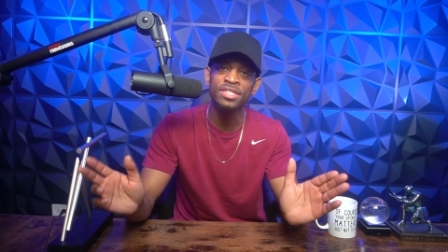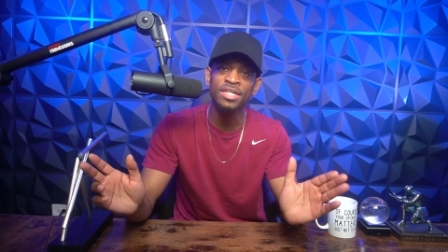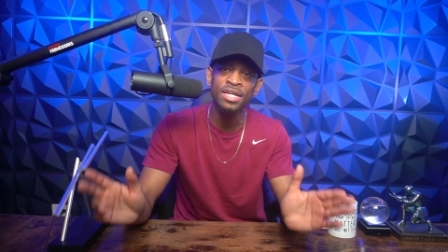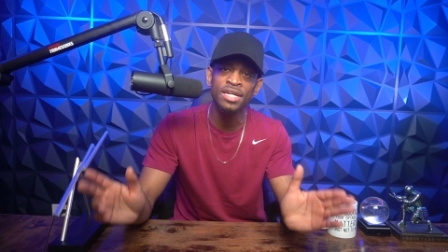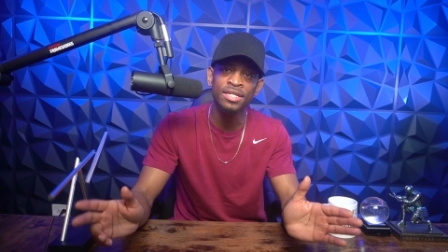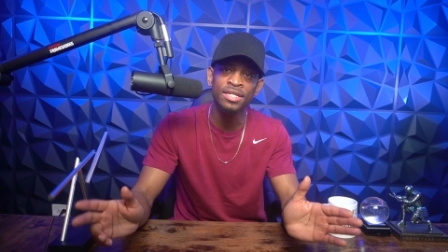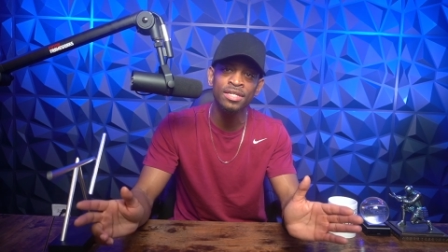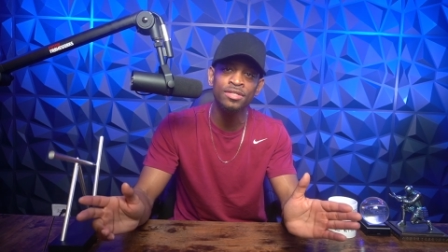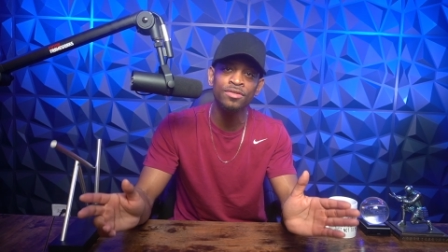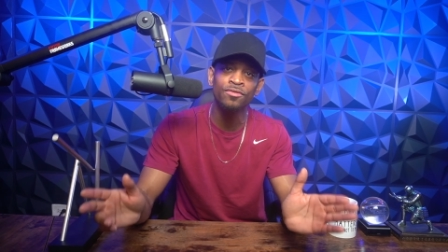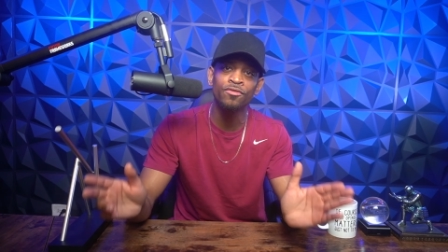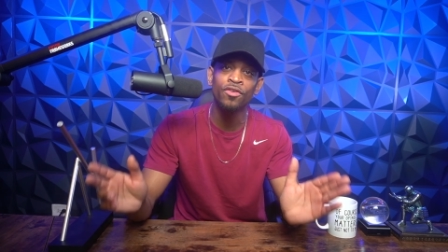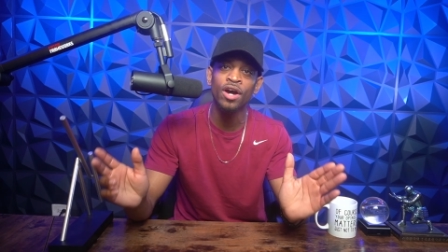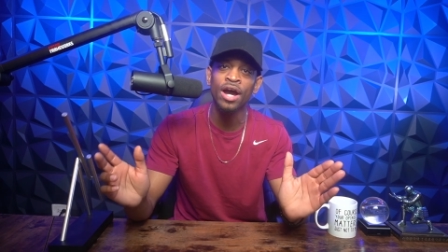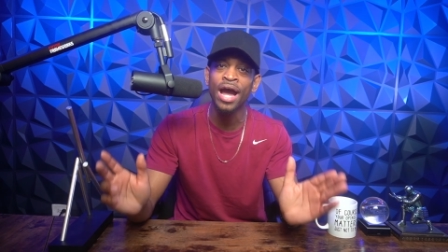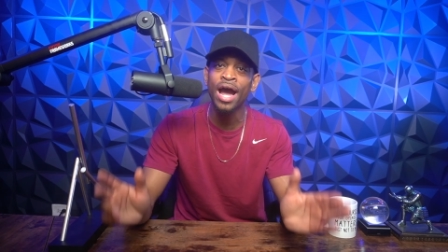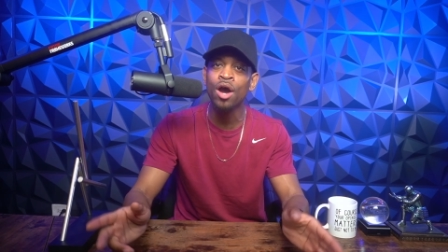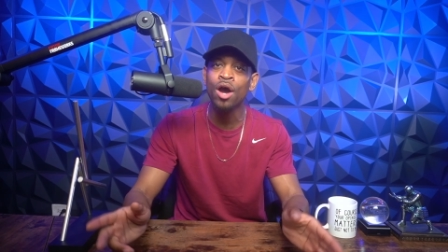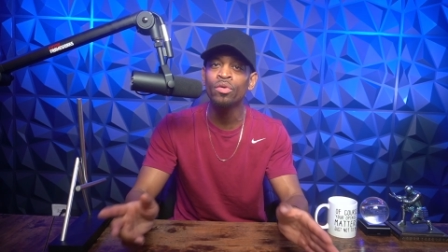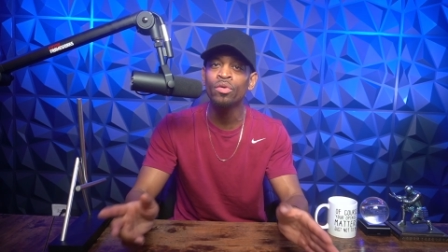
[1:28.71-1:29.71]
Indies for
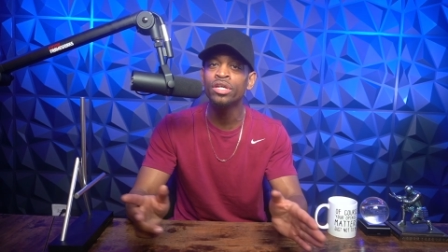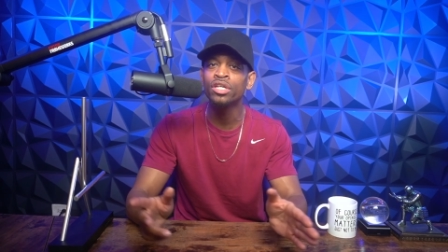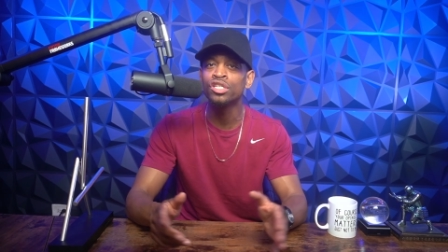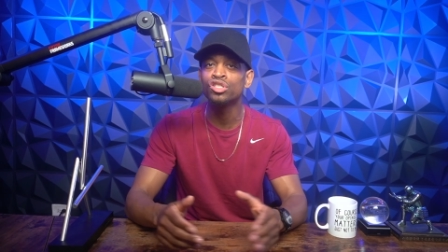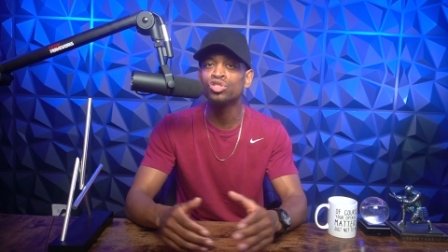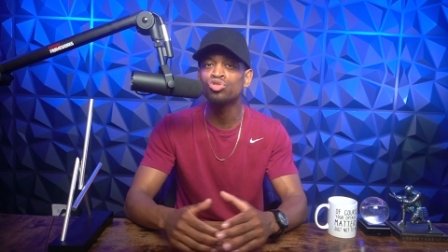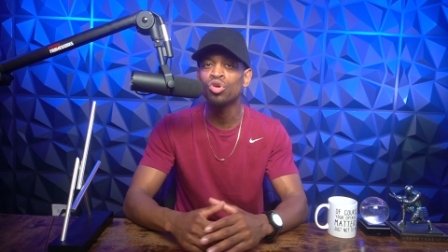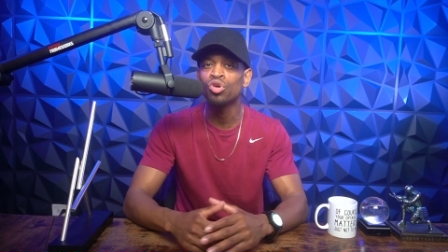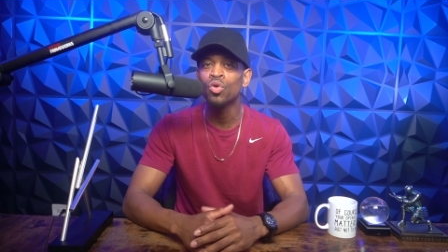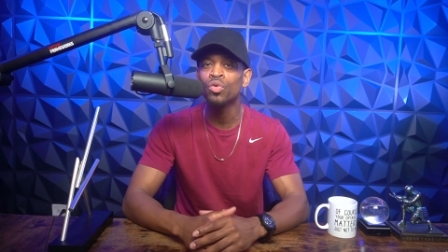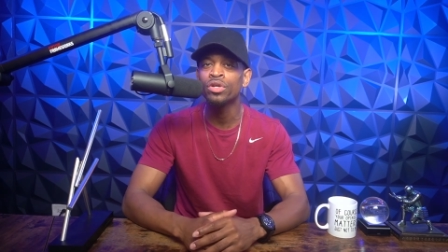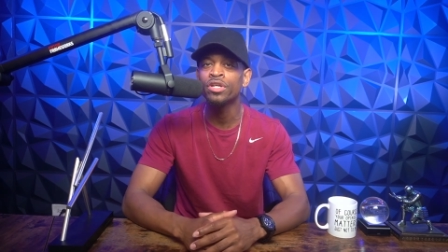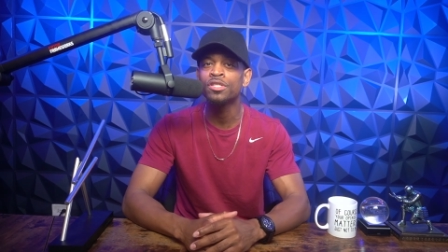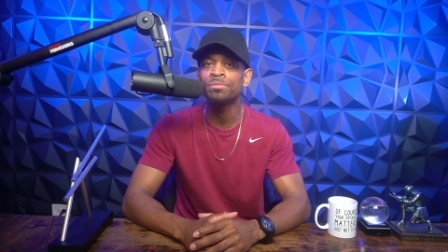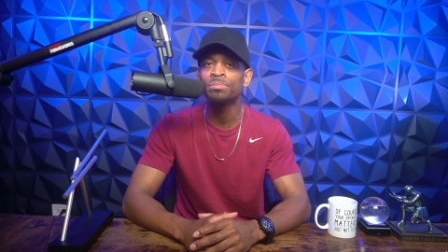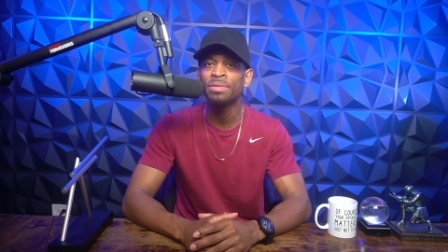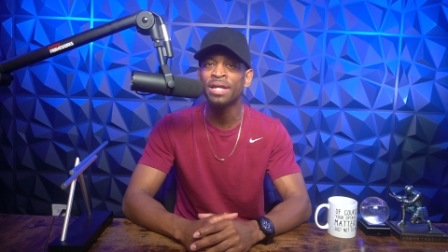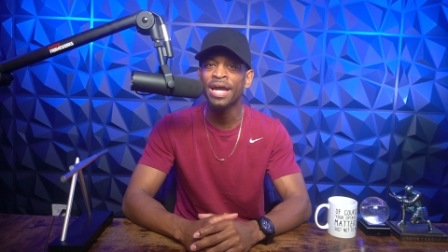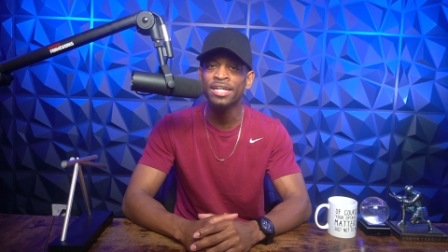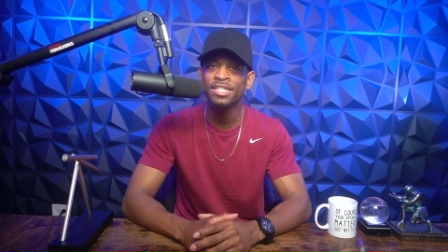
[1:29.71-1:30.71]
how he controlled his
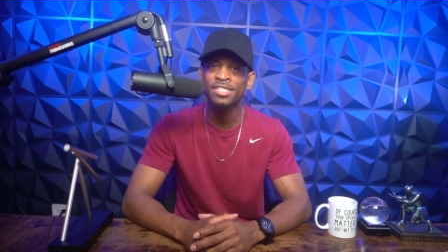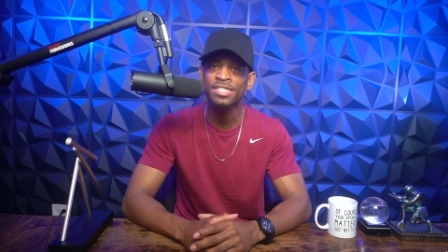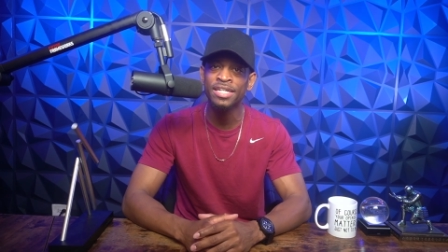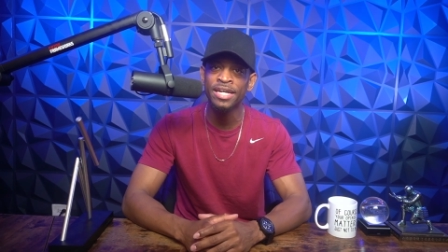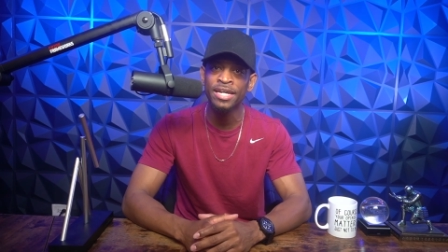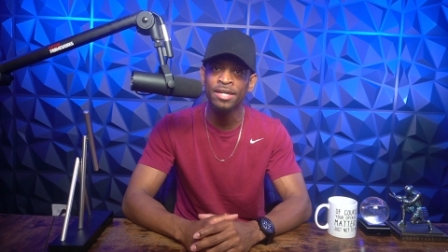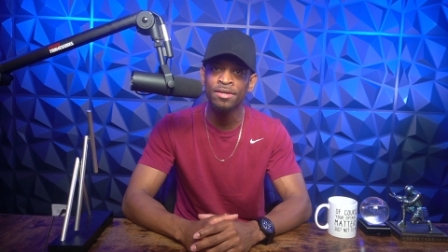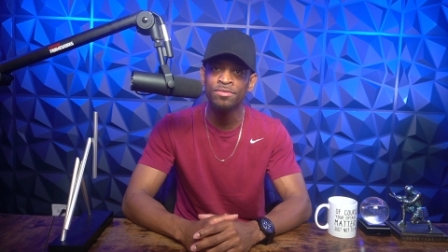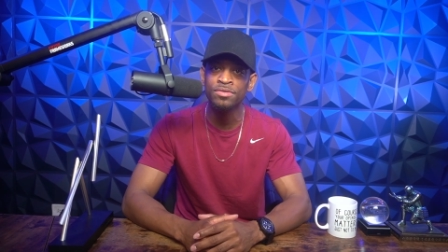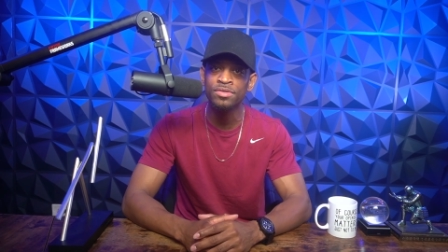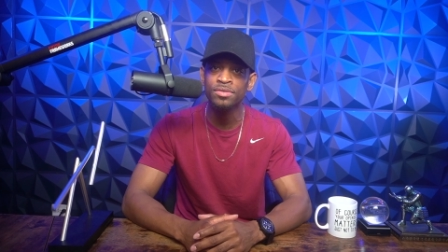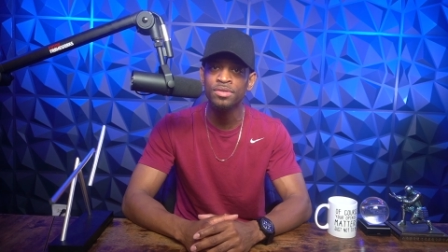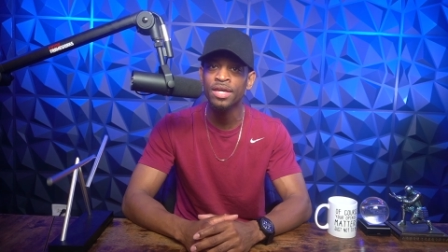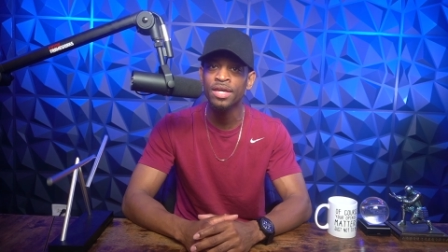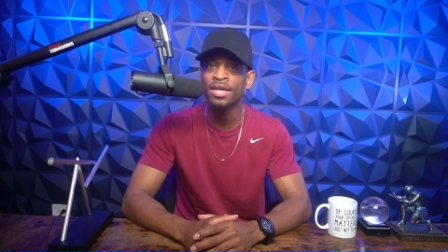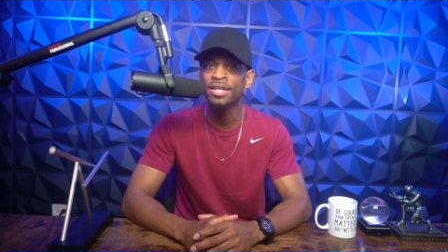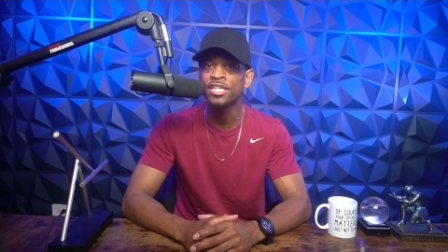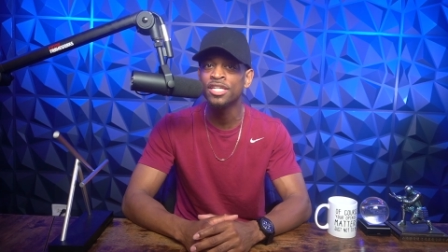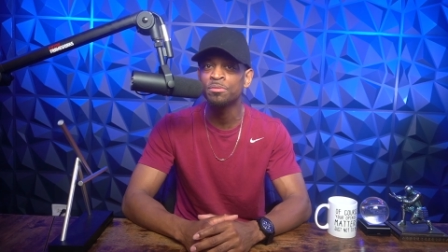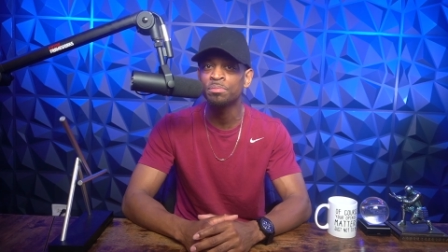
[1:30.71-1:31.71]
black slaves
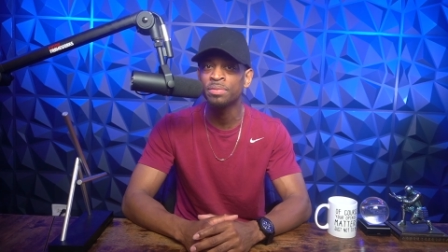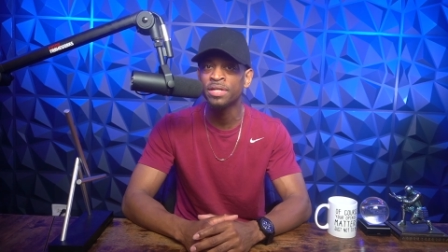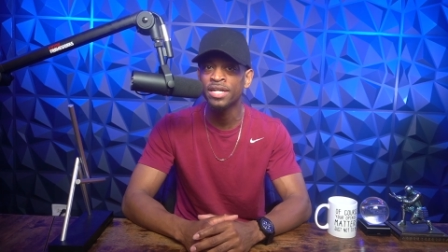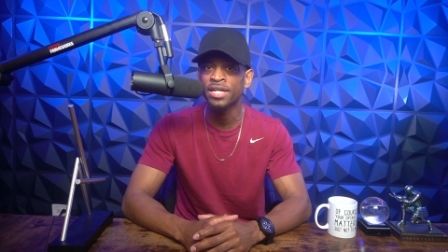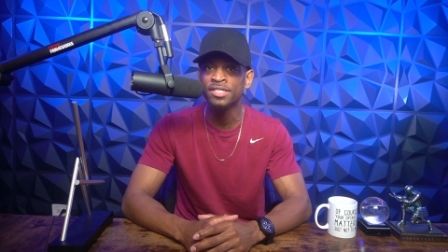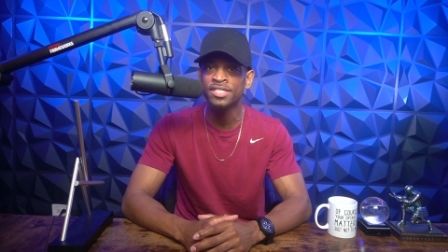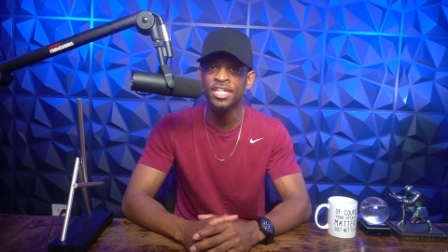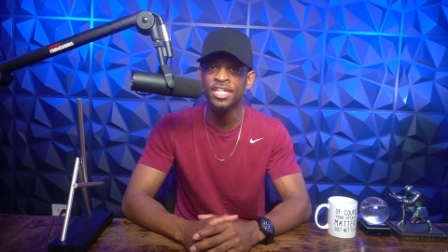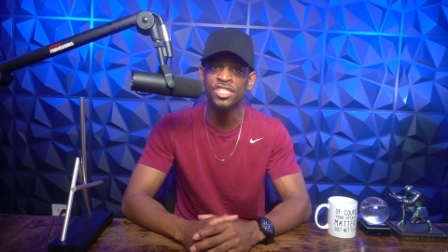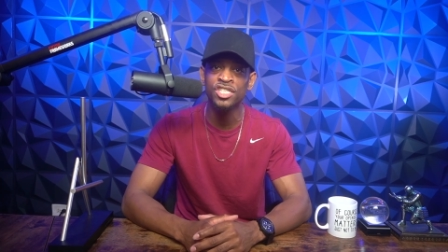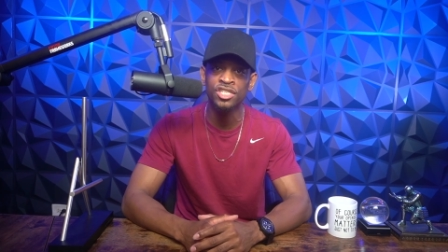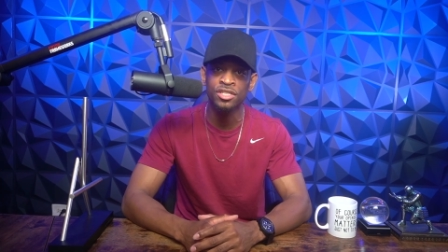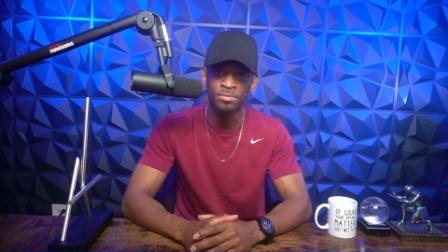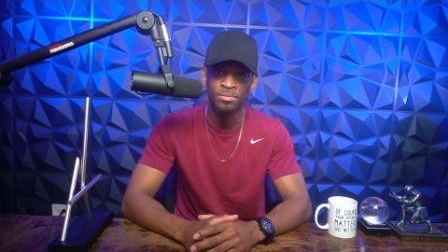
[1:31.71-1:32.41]
in his plantation.